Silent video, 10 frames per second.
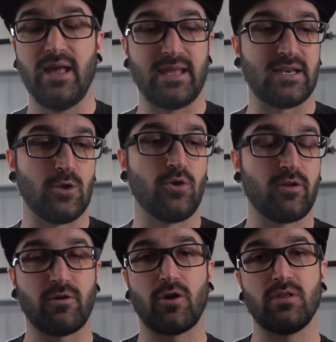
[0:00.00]
And I know
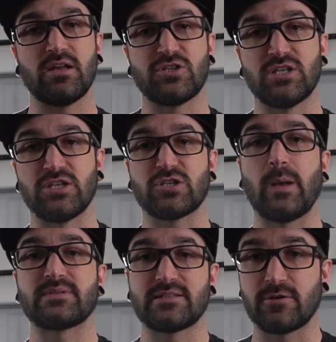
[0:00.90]
there are a lot of shitty
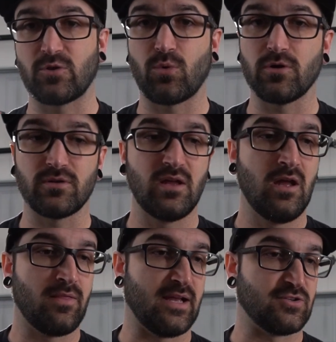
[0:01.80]
shops out there in the world
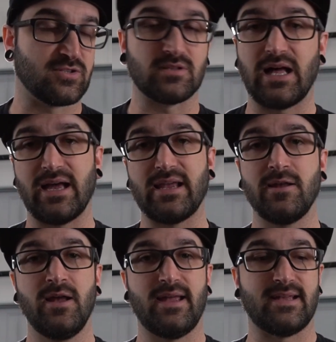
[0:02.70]
that just lie
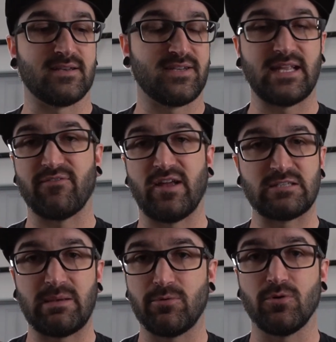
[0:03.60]
and take
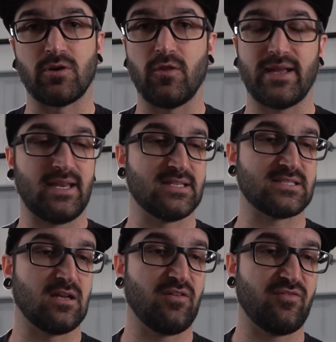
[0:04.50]
advantage of people and all that kind of
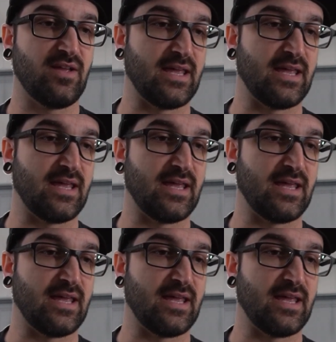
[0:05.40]
stuff.